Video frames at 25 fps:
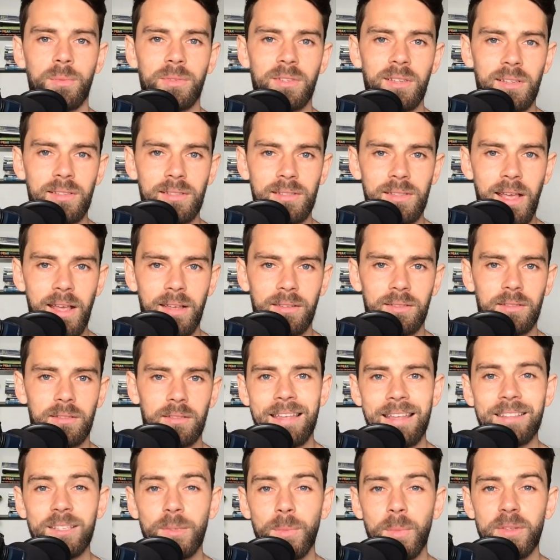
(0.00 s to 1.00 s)
success.
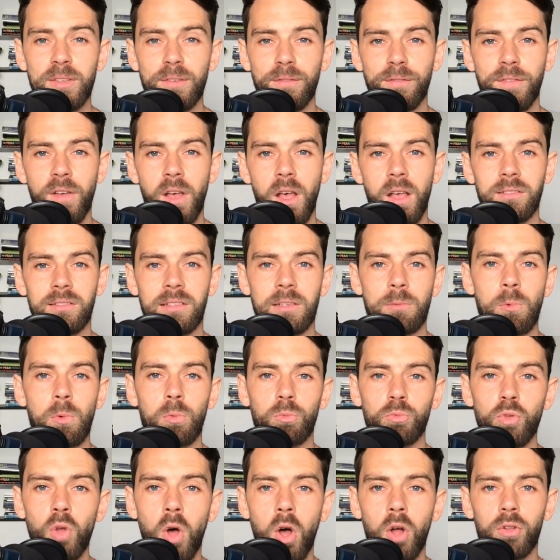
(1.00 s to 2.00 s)
Intermittent fasting
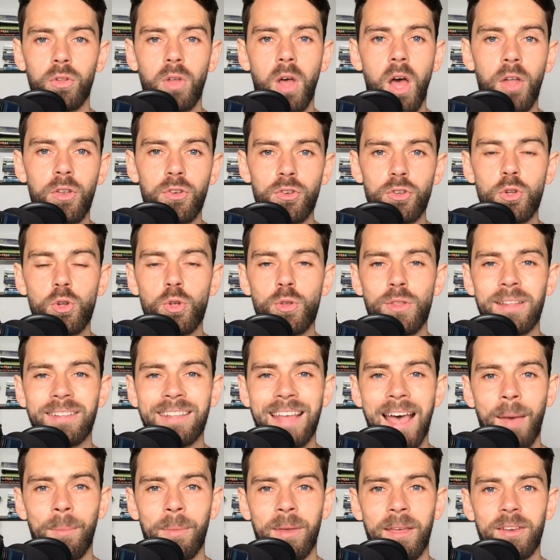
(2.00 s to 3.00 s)
will not undo the
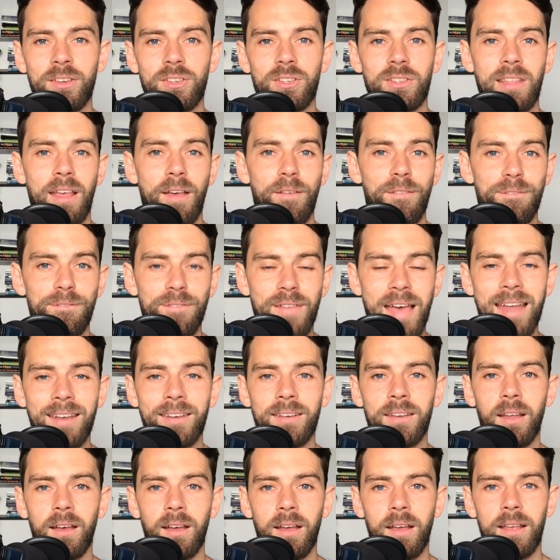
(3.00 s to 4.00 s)
damage that
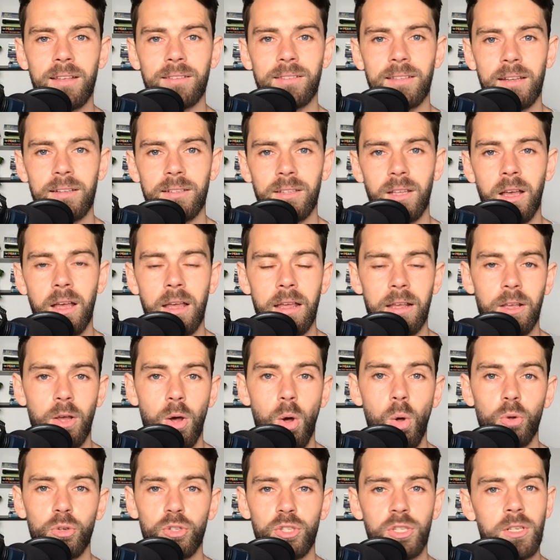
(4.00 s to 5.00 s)
fad diets and diet
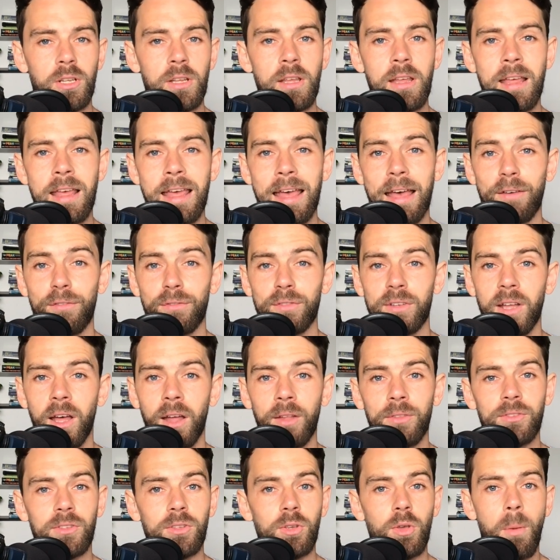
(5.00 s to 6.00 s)
culture have
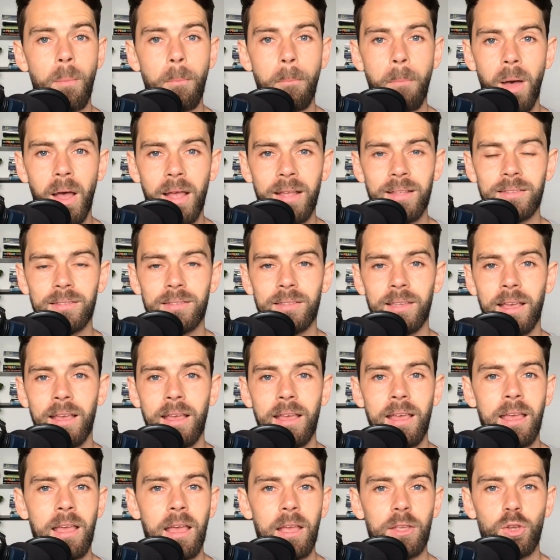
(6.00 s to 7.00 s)
done to your
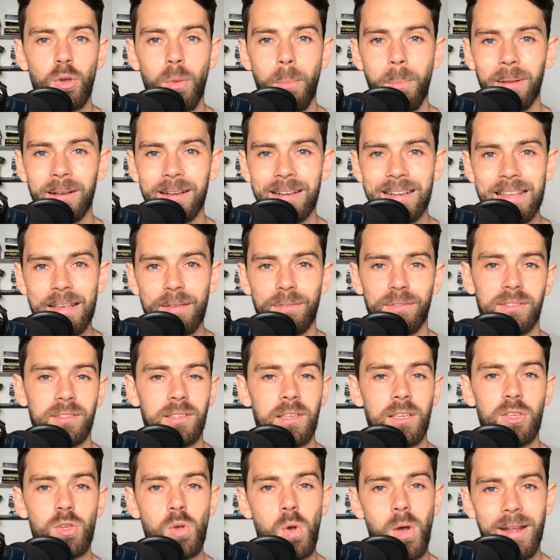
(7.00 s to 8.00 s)
mindset, your
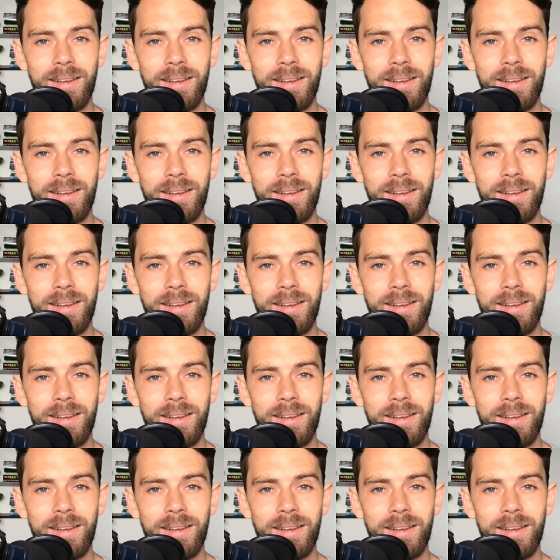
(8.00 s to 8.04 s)
beliefs, your